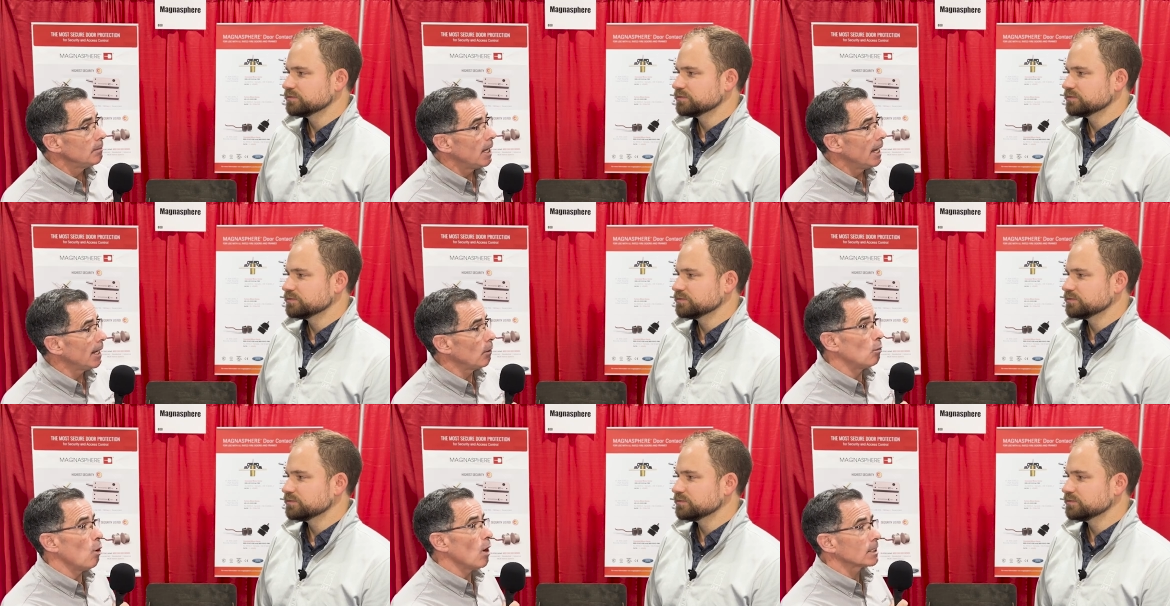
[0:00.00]
Speaker 1: and I
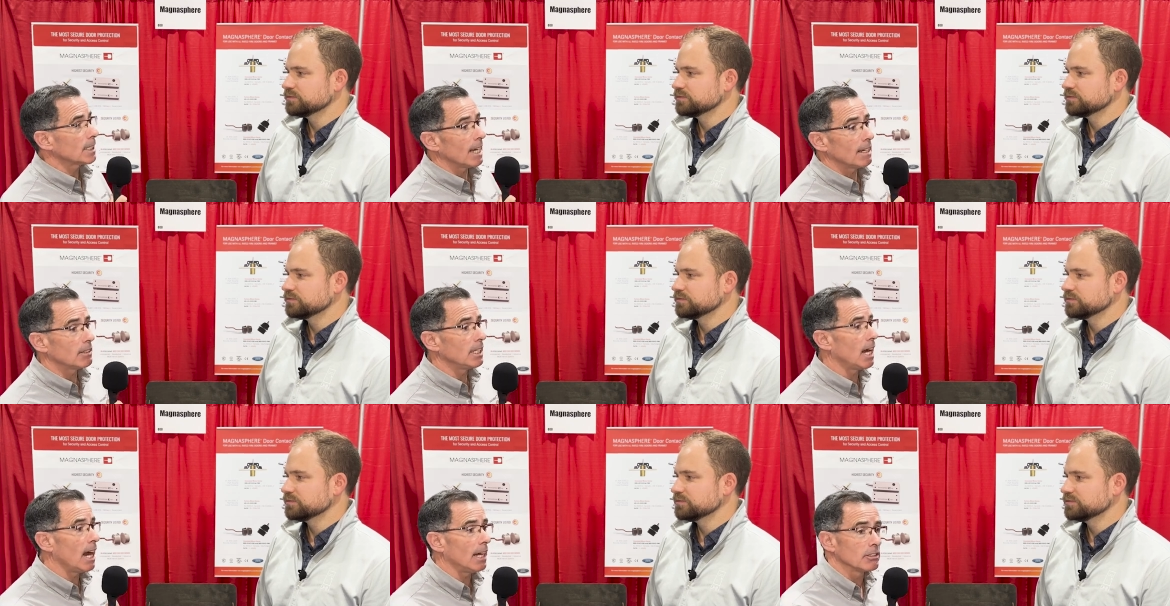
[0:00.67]
walked down
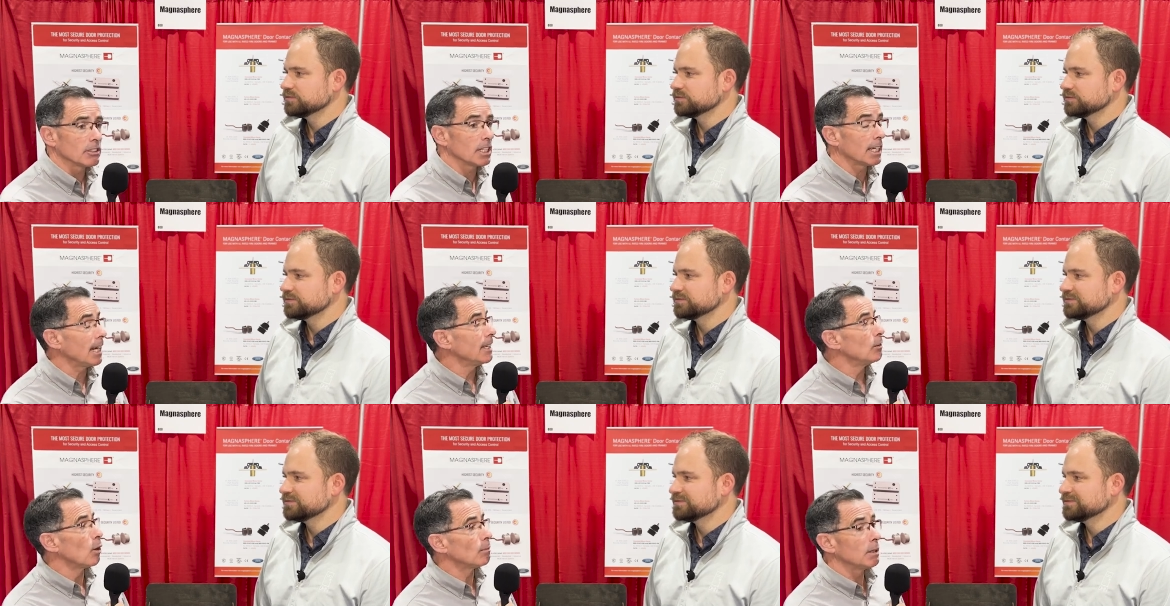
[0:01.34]
the aisles like I
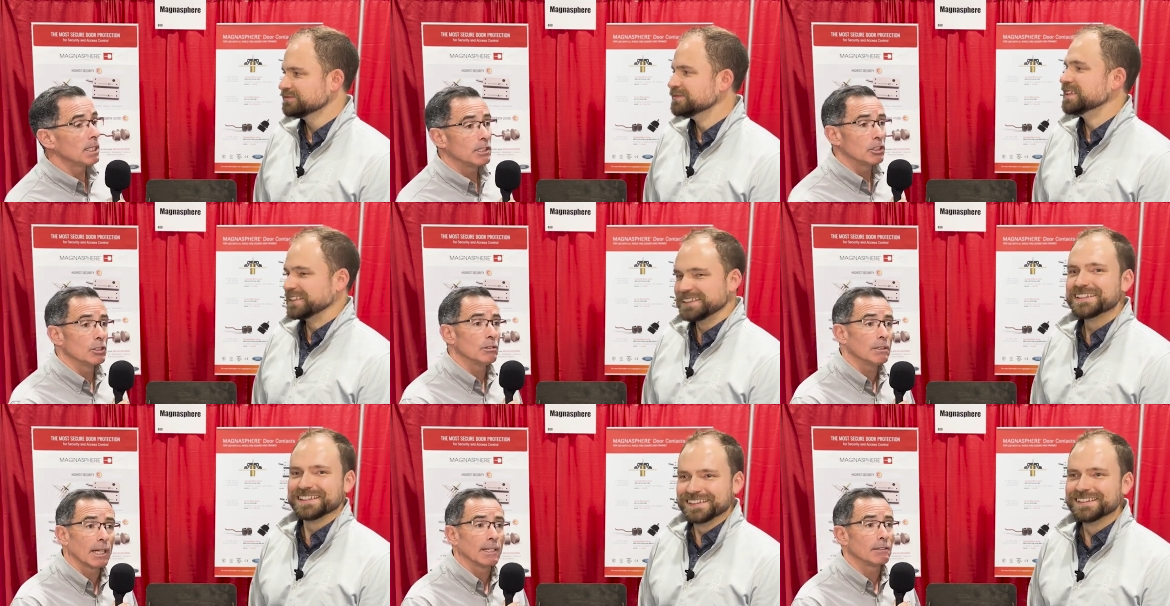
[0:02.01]
normally
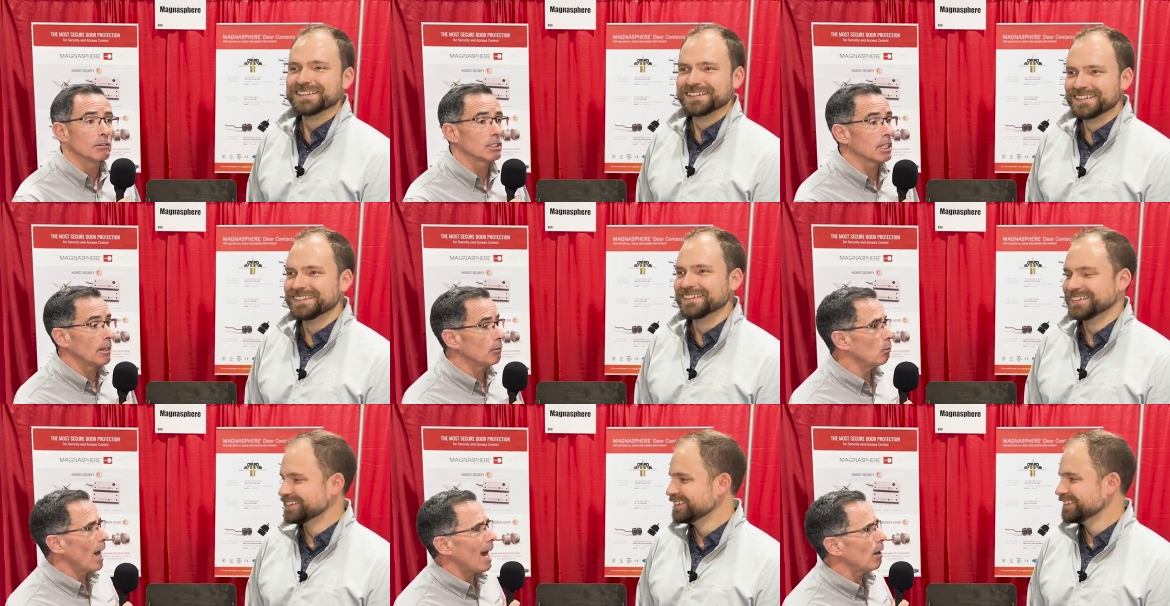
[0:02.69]
do, and I
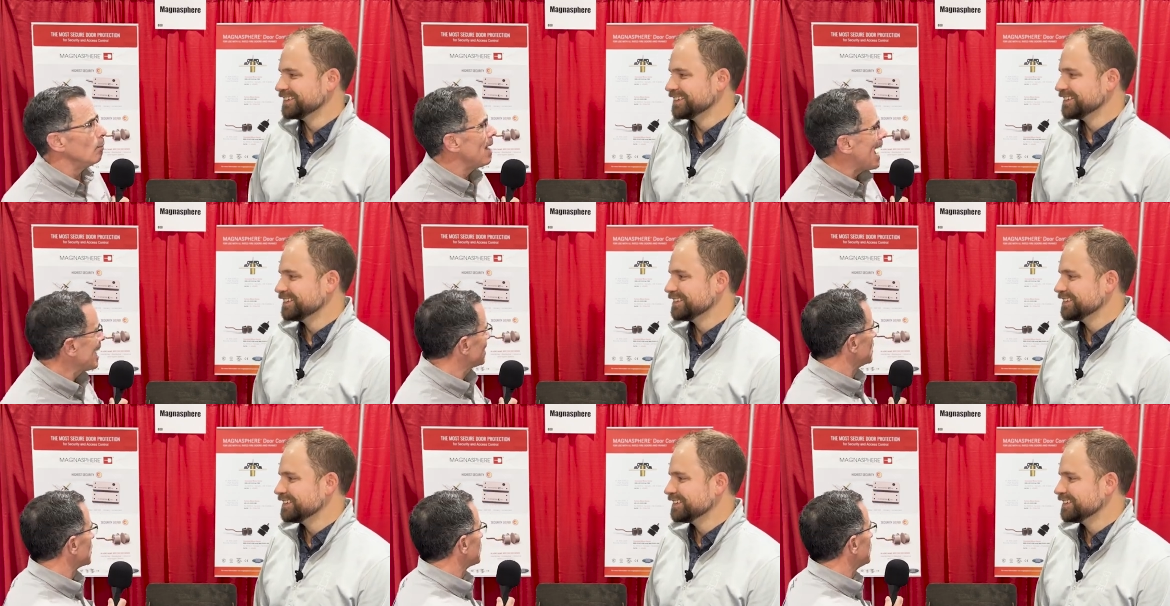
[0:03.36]
said, "Wow,
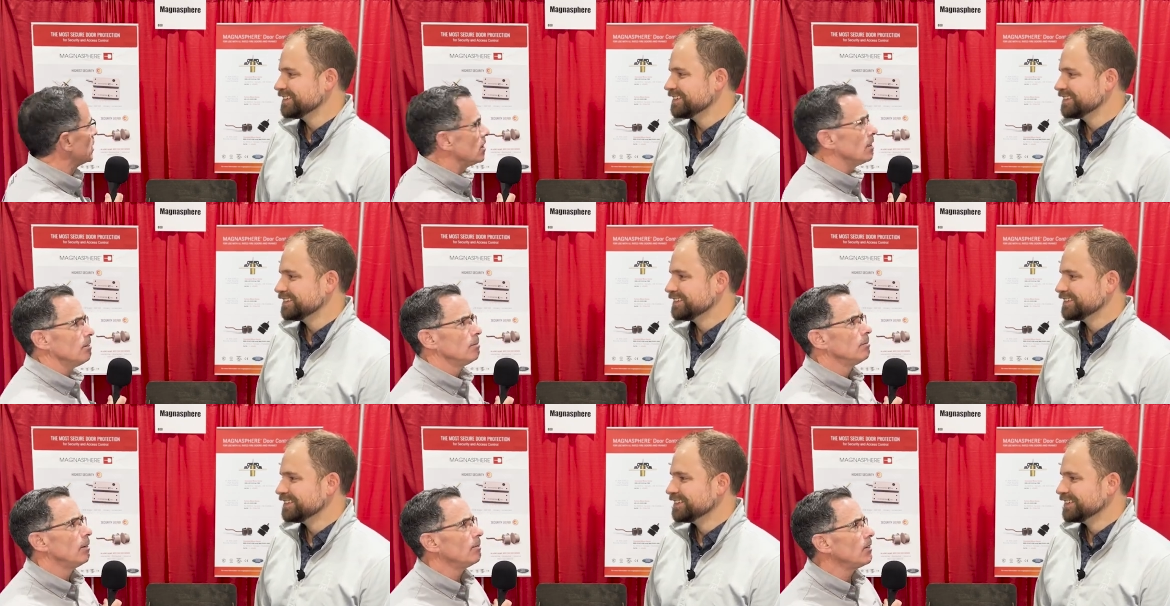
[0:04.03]
Magnasphere!
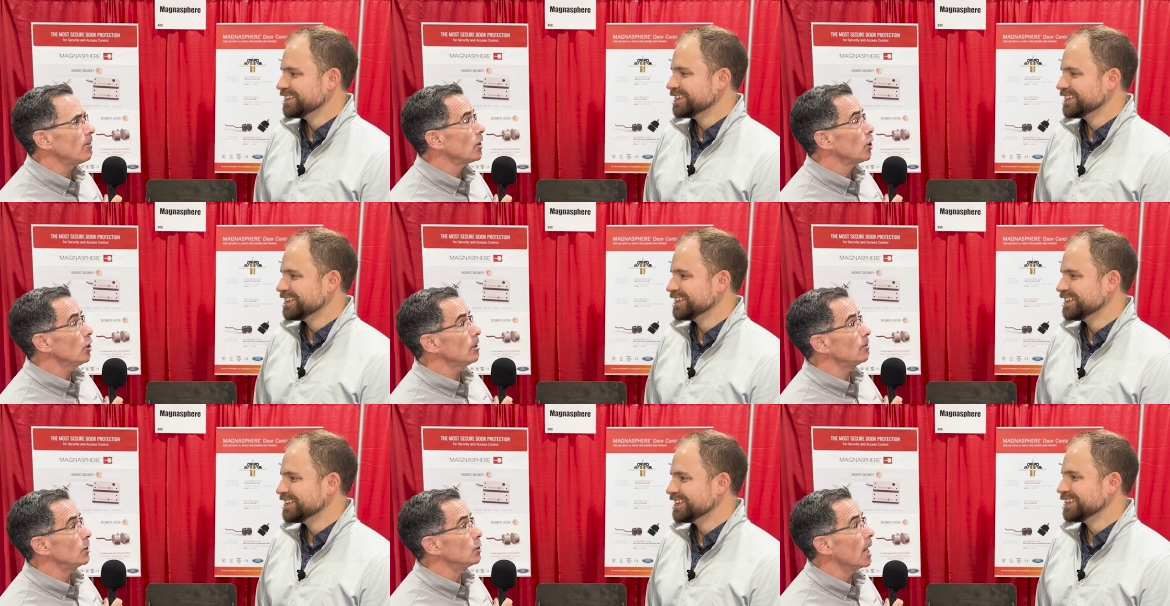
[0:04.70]
I've never heard
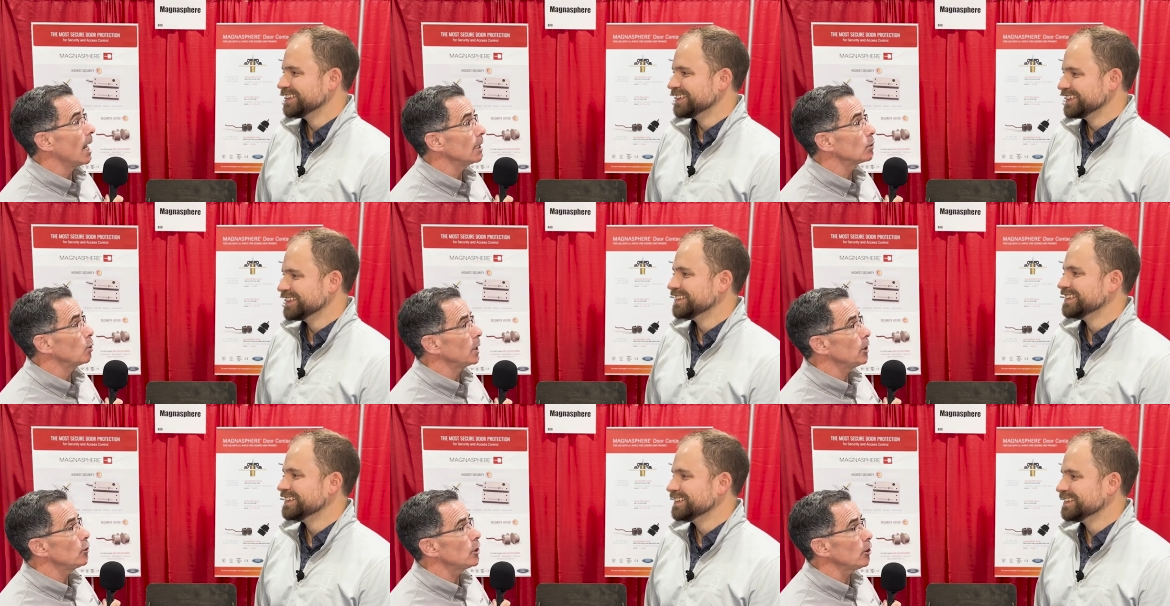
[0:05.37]
of you guys. What
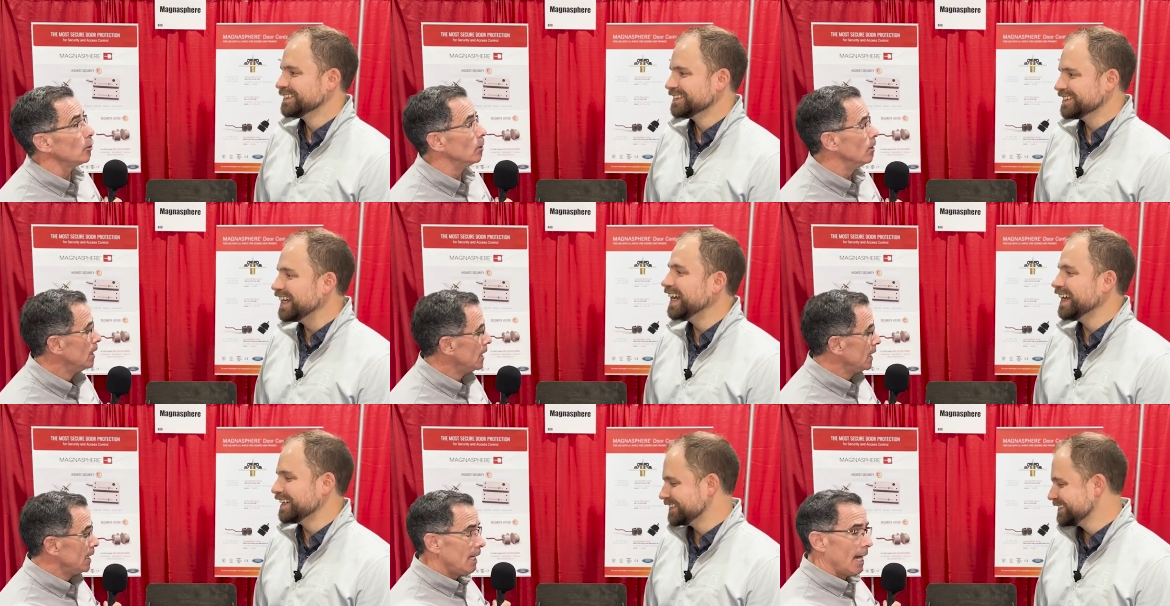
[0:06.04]
do you do?"
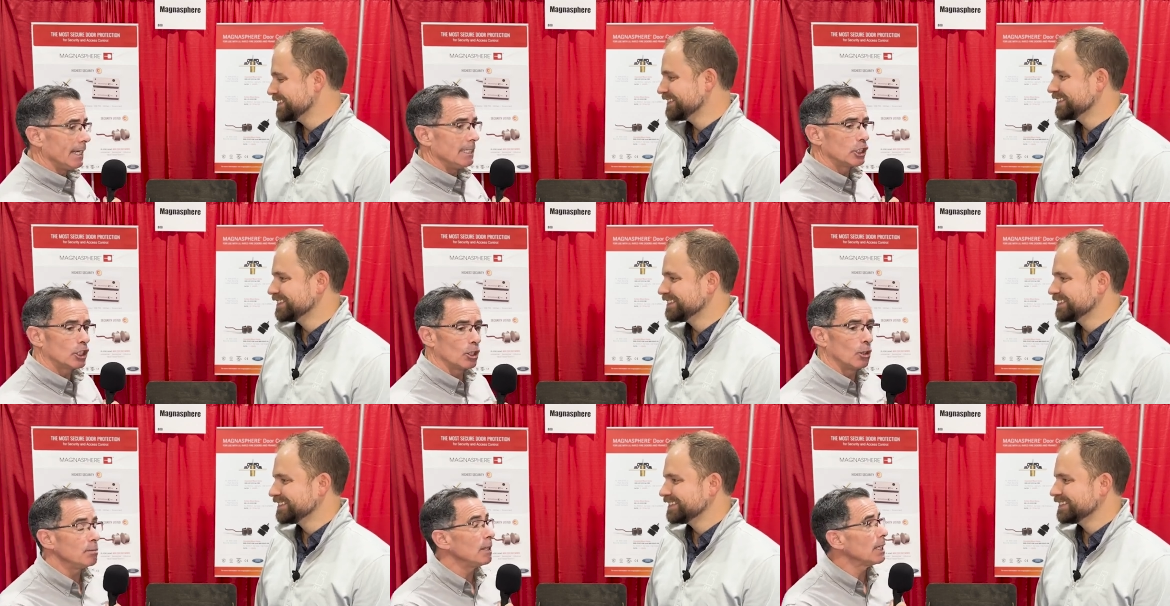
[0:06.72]
Yeah. And he
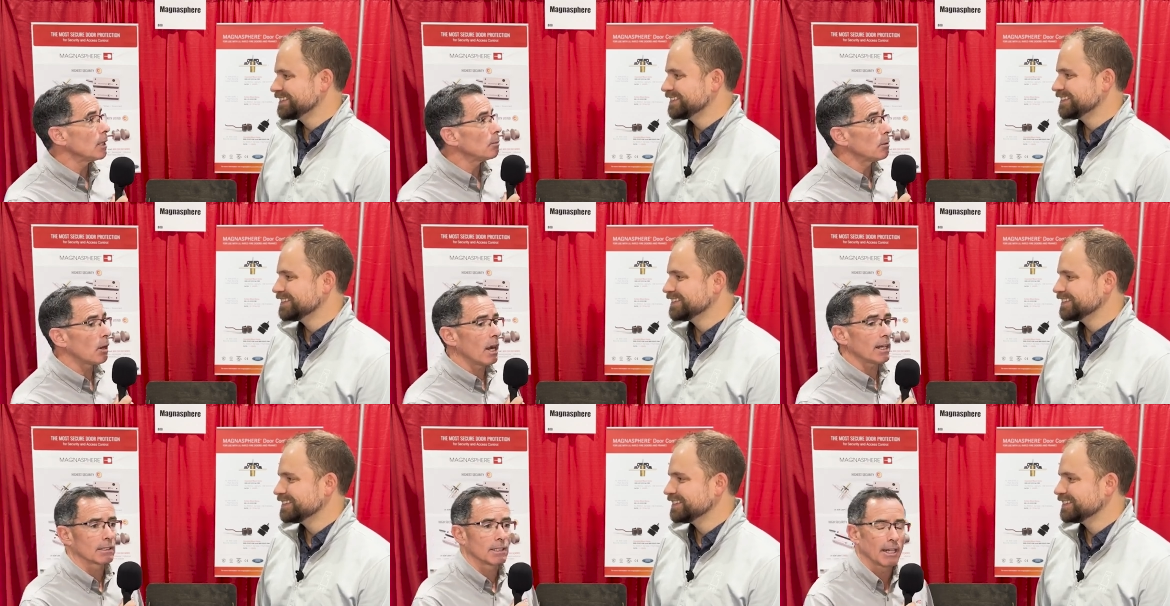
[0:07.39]
showed me their
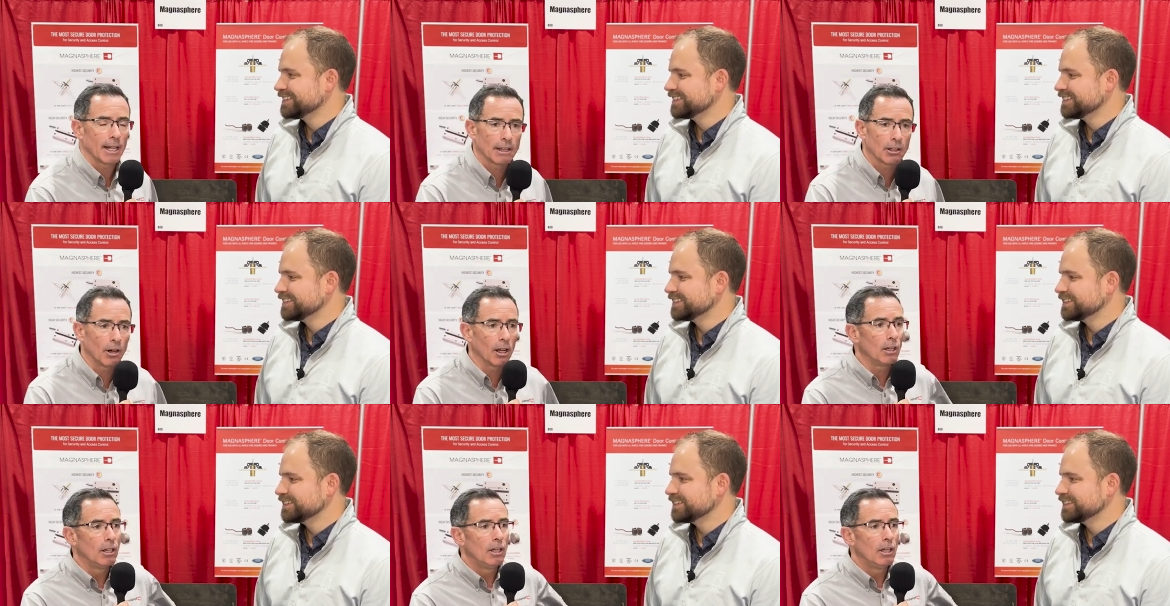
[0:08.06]
product, and I thought,